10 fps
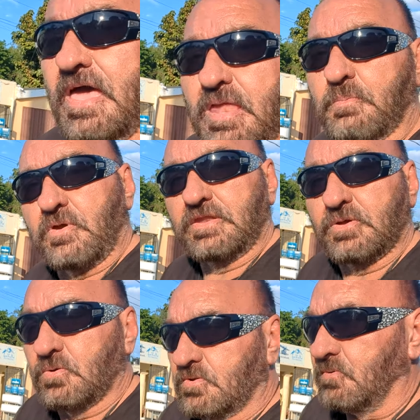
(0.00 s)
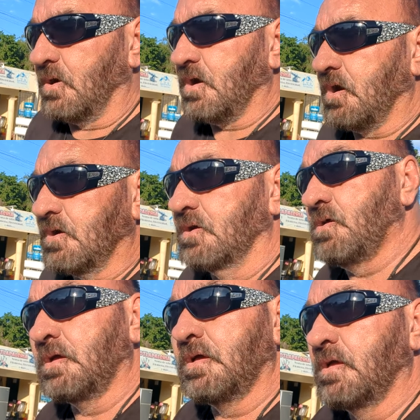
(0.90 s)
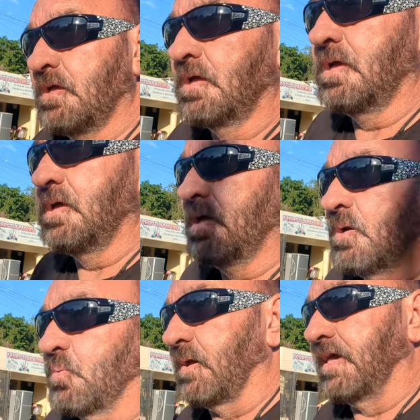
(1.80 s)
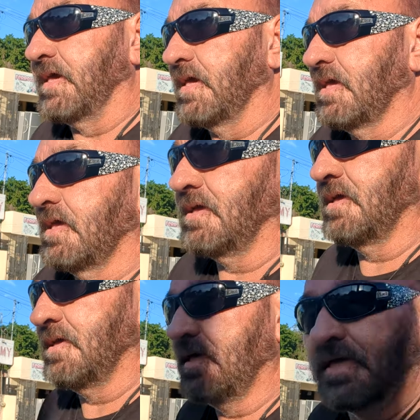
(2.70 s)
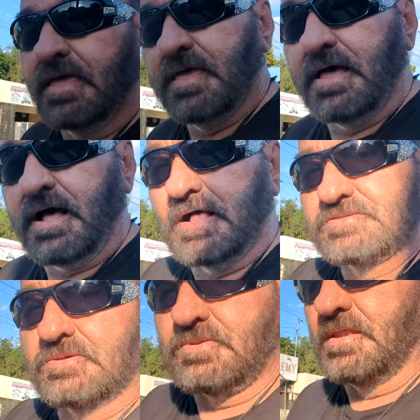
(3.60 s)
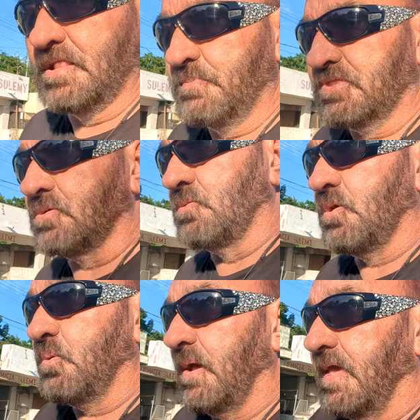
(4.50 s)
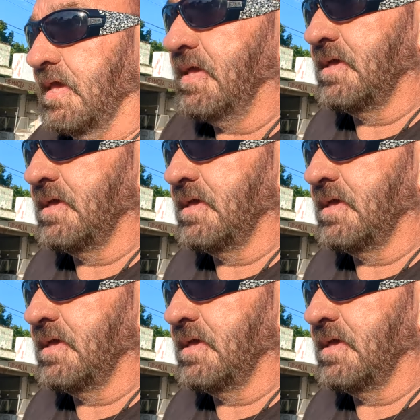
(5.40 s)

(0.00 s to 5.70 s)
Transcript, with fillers: and I'm already going the wrong way. I'll see you in a little bit, don't go away.